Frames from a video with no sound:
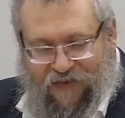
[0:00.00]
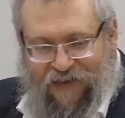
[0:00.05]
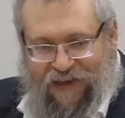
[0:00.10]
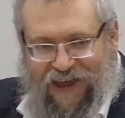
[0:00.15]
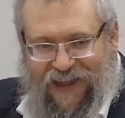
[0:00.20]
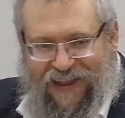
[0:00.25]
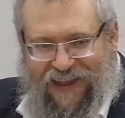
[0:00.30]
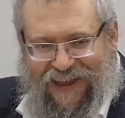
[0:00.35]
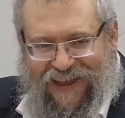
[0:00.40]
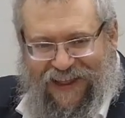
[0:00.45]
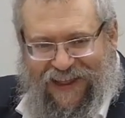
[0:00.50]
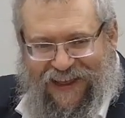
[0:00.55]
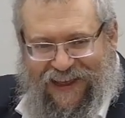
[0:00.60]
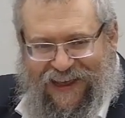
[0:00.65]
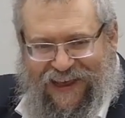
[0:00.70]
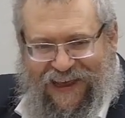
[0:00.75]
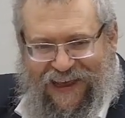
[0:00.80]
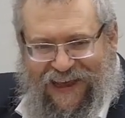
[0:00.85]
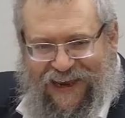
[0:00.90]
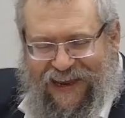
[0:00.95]
ayin
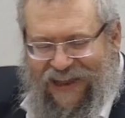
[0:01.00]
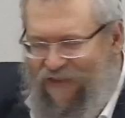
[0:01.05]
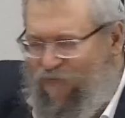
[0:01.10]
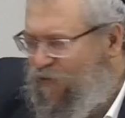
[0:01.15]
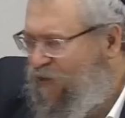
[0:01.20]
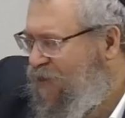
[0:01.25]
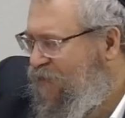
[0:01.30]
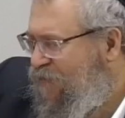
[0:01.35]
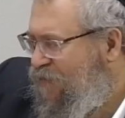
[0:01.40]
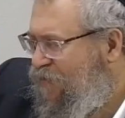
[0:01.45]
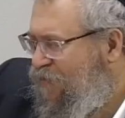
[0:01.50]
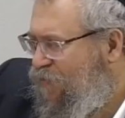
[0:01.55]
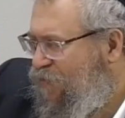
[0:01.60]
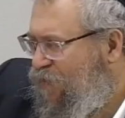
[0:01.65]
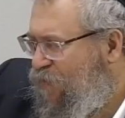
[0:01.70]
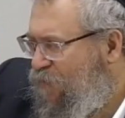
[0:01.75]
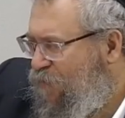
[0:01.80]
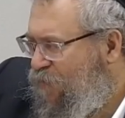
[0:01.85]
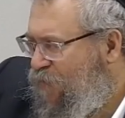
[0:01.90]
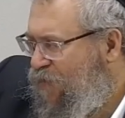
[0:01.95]
nahorin and ayin
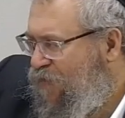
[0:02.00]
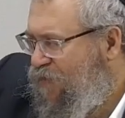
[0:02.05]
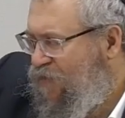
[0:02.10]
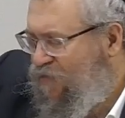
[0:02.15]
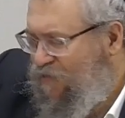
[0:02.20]
lamed